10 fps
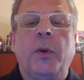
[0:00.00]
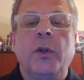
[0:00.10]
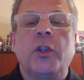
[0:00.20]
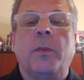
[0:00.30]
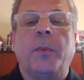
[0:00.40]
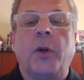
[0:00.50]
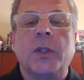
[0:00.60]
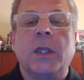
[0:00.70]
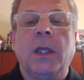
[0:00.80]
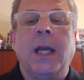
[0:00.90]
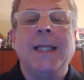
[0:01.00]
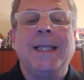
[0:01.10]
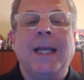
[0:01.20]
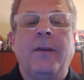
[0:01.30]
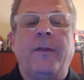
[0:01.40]
your personally
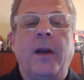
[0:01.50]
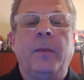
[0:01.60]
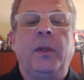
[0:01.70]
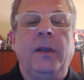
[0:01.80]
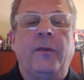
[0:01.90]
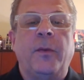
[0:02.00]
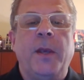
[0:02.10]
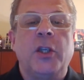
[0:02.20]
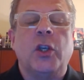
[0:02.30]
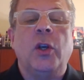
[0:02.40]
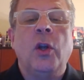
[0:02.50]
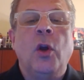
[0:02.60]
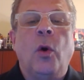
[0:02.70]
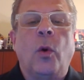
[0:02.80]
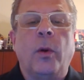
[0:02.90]
identifiable information
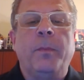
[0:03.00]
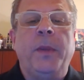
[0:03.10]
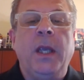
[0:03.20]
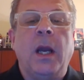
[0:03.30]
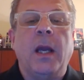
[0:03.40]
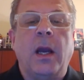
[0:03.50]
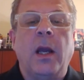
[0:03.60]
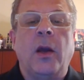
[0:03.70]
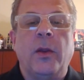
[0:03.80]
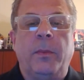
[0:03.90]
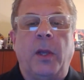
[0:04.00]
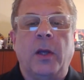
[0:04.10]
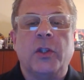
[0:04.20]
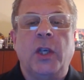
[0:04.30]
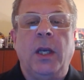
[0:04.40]
or PII on the
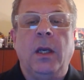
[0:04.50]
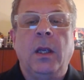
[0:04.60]
blockchain,